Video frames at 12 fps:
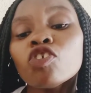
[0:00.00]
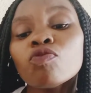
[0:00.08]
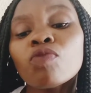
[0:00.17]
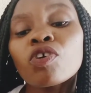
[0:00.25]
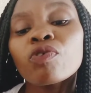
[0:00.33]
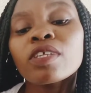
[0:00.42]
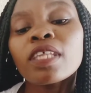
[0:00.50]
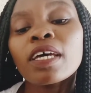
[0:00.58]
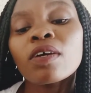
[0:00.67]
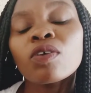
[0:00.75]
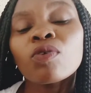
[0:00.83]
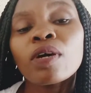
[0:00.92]
tomorrow you
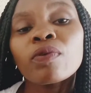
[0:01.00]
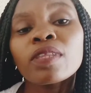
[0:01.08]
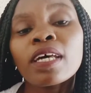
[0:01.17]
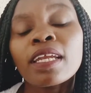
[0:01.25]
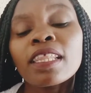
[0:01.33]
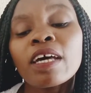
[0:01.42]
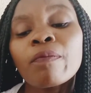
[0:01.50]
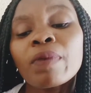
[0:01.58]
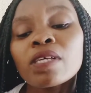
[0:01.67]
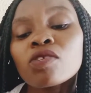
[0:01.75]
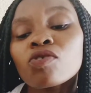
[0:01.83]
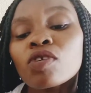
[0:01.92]
are with another
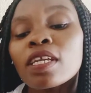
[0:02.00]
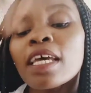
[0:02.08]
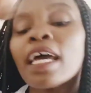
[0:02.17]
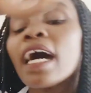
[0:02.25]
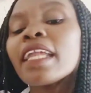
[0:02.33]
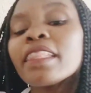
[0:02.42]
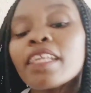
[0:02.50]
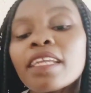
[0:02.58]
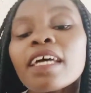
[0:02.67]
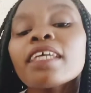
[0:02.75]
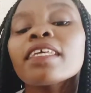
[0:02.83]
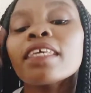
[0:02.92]
person, and
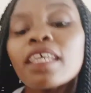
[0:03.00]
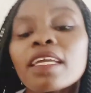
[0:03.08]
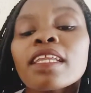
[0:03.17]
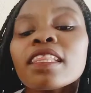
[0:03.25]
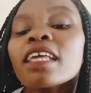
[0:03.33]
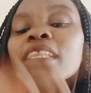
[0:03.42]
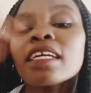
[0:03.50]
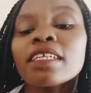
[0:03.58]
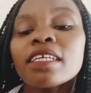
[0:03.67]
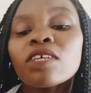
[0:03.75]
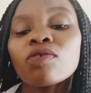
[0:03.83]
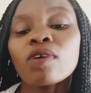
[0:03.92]
then again, the other
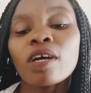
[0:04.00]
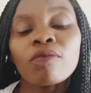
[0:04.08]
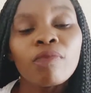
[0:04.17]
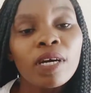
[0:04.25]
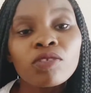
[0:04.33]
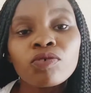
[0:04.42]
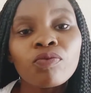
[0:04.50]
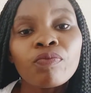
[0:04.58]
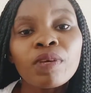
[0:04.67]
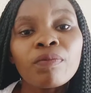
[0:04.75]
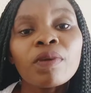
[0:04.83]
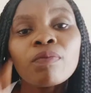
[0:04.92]
day you come back to
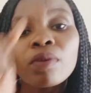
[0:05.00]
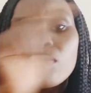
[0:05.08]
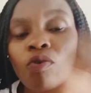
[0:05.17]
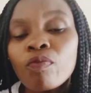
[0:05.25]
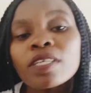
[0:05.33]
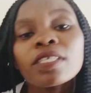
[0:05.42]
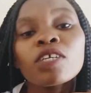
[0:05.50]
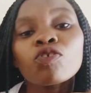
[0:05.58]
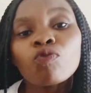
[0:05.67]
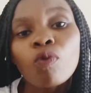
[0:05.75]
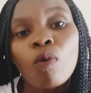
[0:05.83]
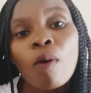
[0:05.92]
me, maybe umeshe
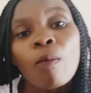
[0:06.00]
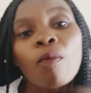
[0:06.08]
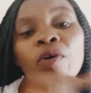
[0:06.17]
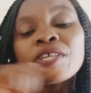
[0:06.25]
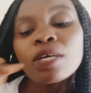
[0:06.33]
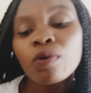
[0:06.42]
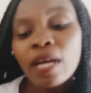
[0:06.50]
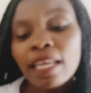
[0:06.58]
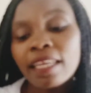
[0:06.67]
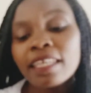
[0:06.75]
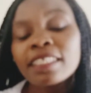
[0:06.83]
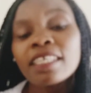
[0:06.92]
chukua kwa moja,
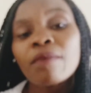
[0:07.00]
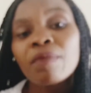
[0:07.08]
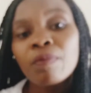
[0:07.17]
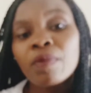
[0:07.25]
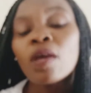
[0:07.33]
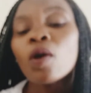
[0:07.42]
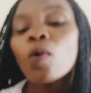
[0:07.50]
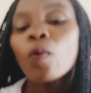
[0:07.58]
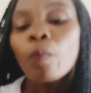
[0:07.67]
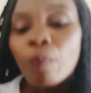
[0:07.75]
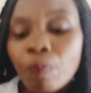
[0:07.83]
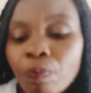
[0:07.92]
ukaniletea mimi,
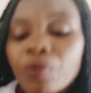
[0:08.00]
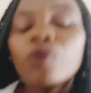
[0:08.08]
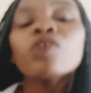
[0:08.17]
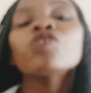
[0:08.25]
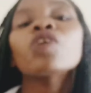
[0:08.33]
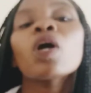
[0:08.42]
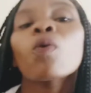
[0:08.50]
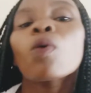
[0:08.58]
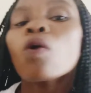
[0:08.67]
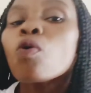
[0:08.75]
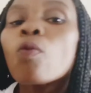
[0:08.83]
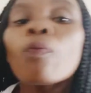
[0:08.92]
pia ukitoka
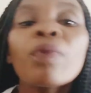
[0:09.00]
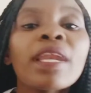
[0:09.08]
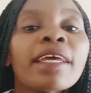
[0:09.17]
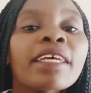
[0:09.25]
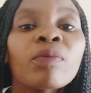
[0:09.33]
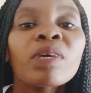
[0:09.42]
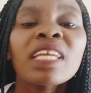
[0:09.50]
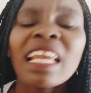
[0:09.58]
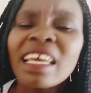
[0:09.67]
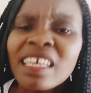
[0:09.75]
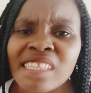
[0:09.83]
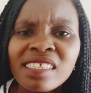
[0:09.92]
kwangu mpeleke mwingi.
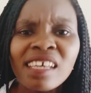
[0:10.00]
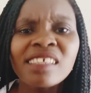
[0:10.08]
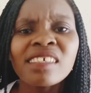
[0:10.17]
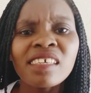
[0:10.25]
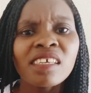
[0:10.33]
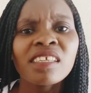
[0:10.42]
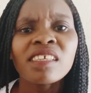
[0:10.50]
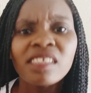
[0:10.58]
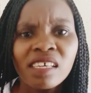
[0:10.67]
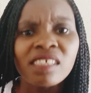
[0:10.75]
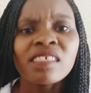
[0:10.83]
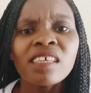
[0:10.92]
Like it's a chain,
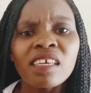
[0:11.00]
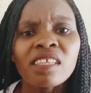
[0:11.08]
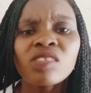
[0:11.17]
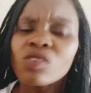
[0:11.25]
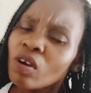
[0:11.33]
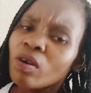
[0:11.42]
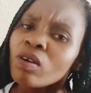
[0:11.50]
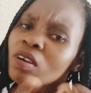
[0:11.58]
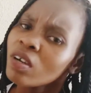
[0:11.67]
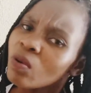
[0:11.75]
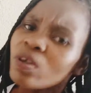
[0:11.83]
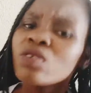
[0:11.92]
it's a chain. So,
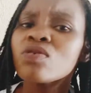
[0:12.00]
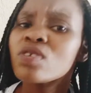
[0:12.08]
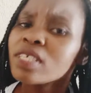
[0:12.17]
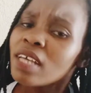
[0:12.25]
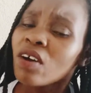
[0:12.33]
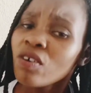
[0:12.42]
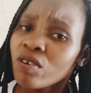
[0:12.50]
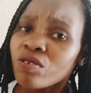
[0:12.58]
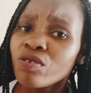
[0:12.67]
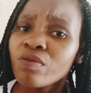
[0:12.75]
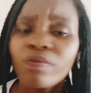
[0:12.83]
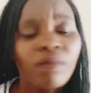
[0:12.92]
when you use a
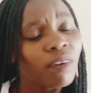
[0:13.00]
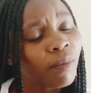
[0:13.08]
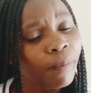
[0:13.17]
condom,